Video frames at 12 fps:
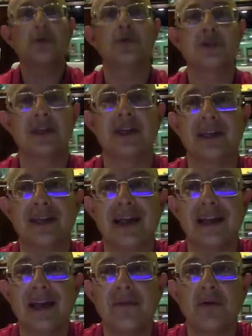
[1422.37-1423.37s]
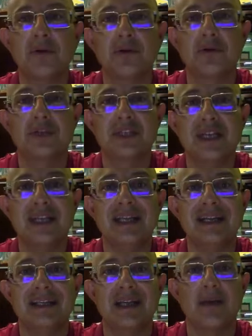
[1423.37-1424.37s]
to see it, and I want you to see it
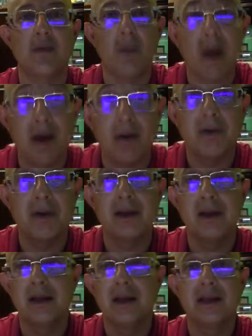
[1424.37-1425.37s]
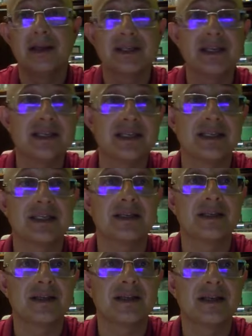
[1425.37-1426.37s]
and say, wow, this is
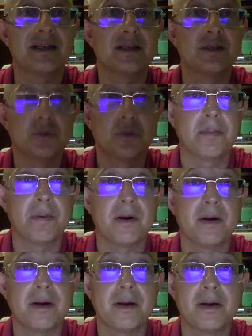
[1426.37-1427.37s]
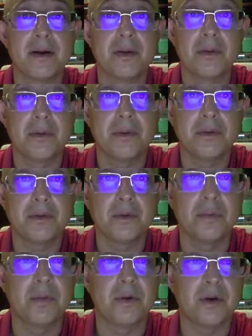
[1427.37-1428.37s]
super
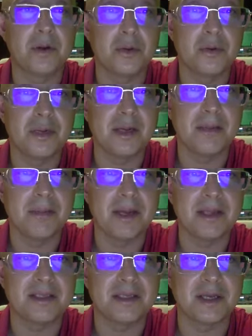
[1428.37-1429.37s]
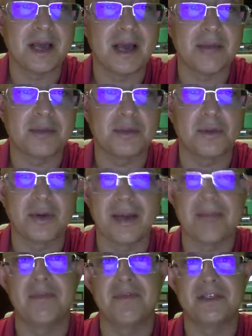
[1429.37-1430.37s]
duper unique painting. I'm so
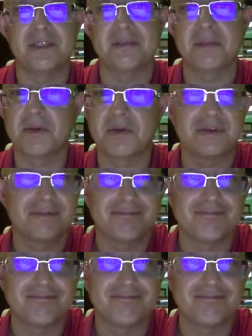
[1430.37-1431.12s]
happy with it, because